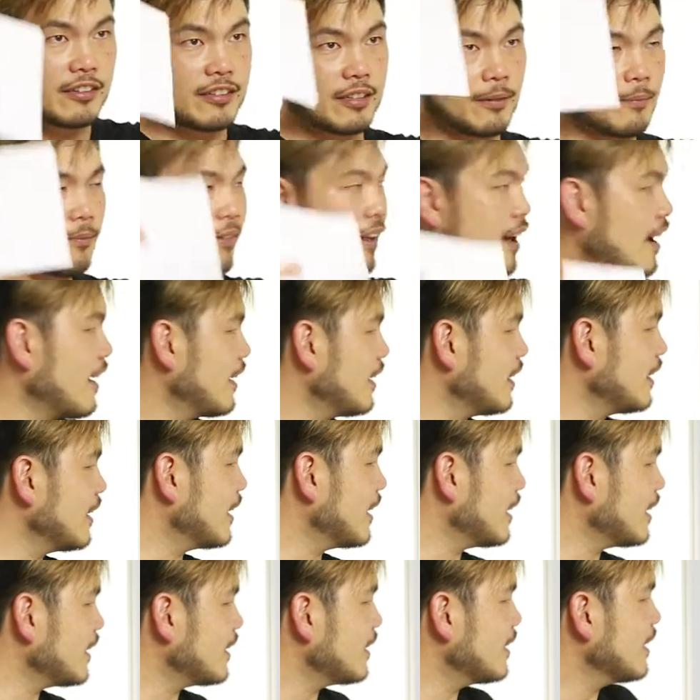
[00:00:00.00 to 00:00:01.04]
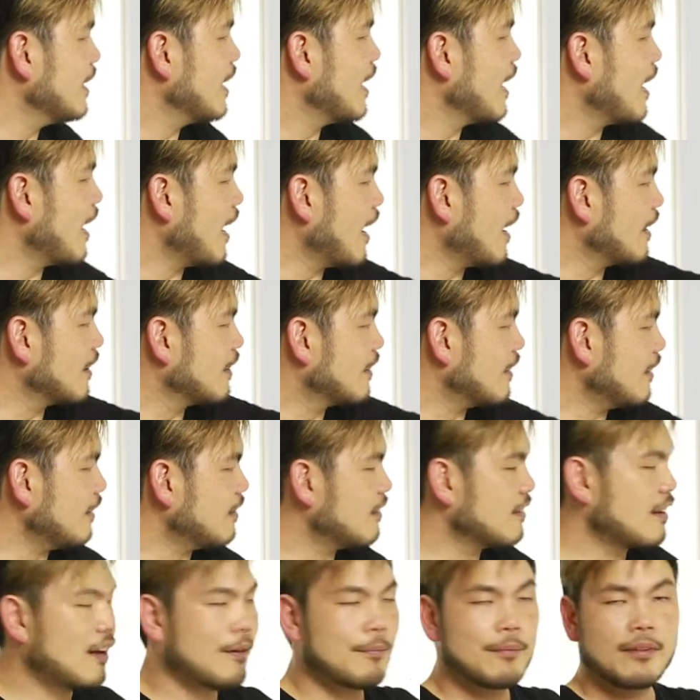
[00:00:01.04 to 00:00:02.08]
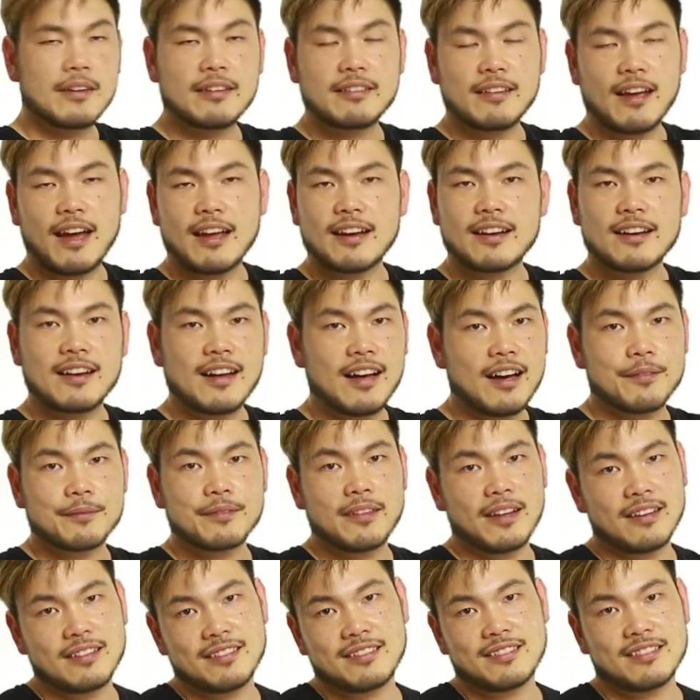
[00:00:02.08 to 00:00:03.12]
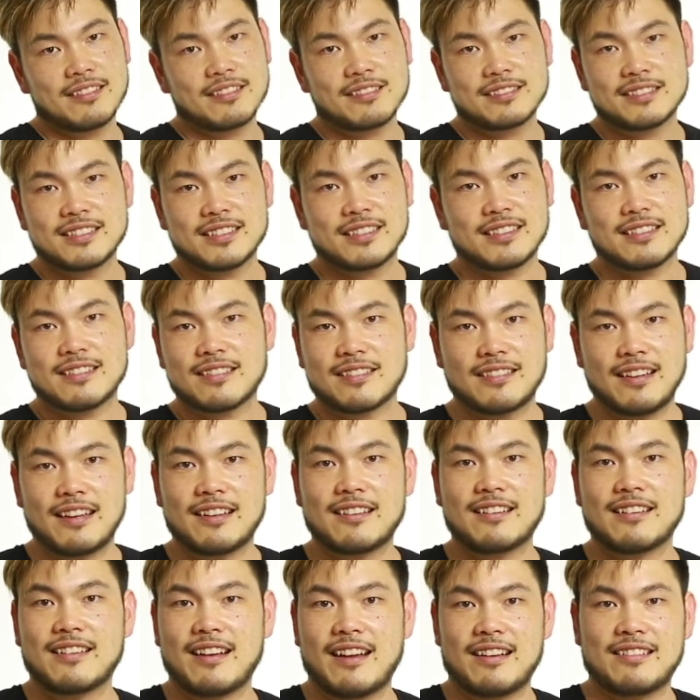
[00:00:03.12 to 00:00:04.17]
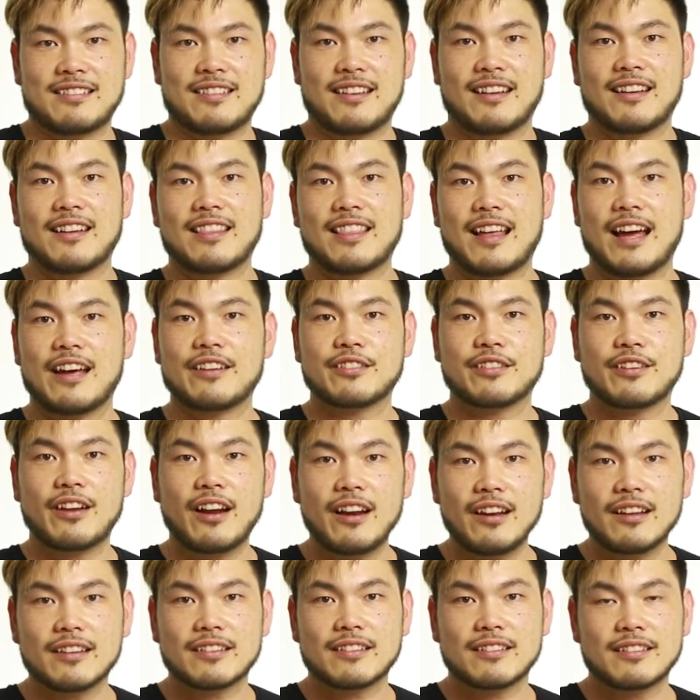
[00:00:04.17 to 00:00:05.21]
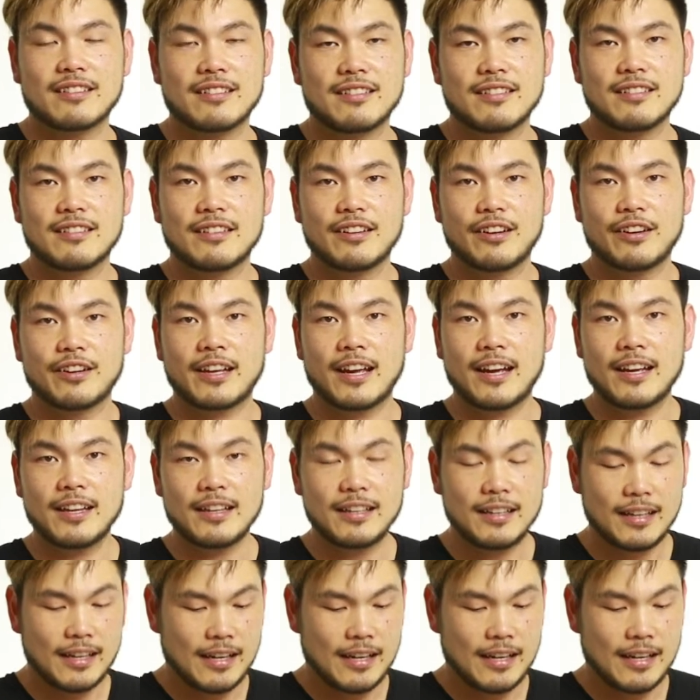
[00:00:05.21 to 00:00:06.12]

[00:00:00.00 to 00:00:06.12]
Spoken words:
some lighting gear, and these numbers added up, that's less than $1,000, okay?